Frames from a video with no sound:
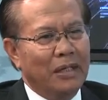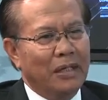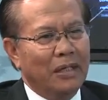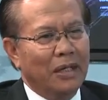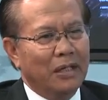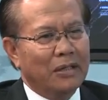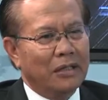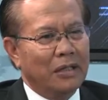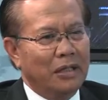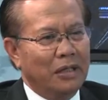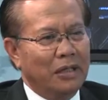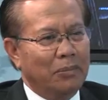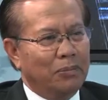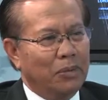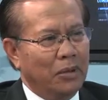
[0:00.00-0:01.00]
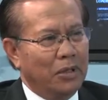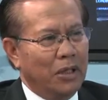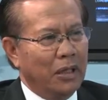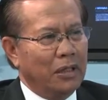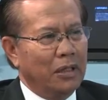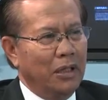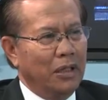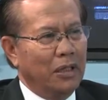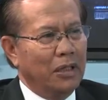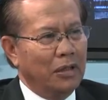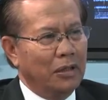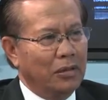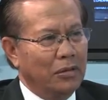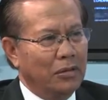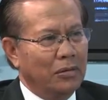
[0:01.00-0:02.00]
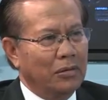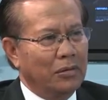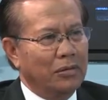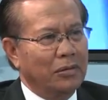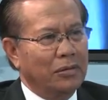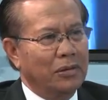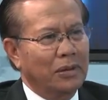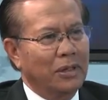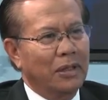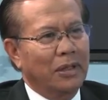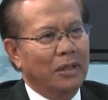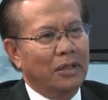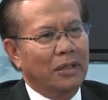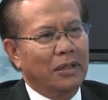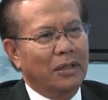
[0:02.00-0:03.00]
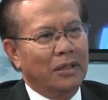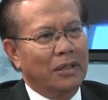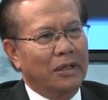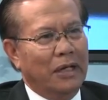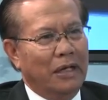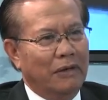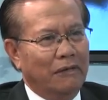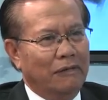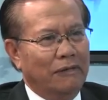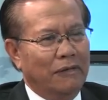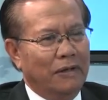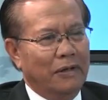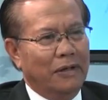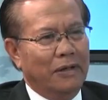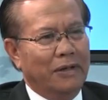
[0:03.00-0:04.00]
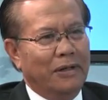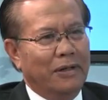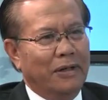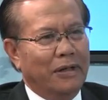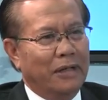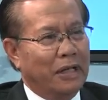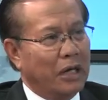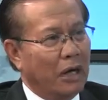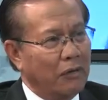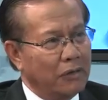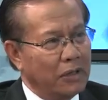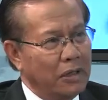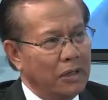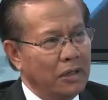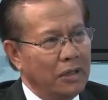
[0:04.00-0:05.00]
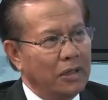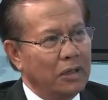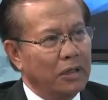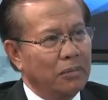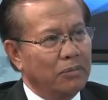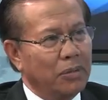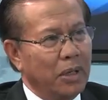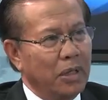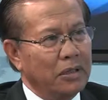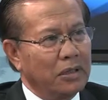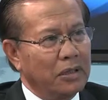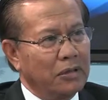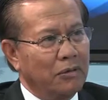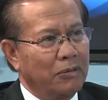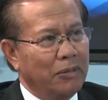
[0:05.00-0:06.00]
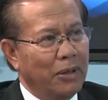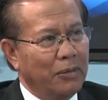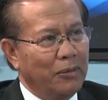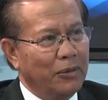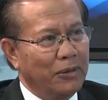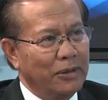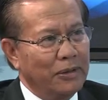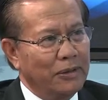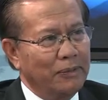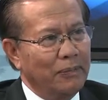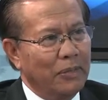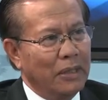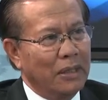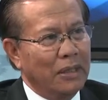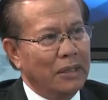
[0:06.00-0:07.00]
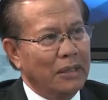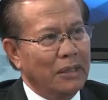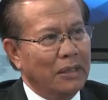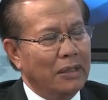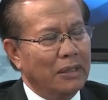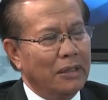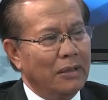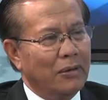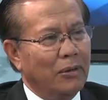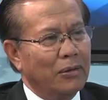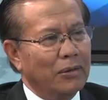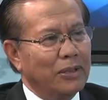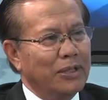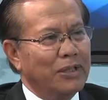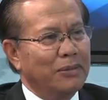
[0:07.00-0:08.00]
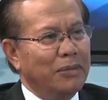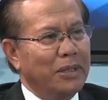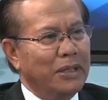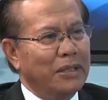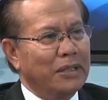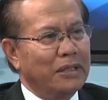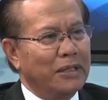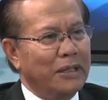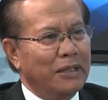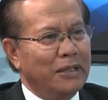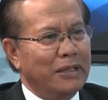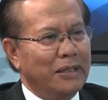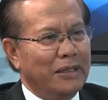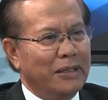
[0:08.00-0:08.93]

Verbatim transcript: industry projecting to uh, have uh, a recovery in the prices of palm oil, and all this means that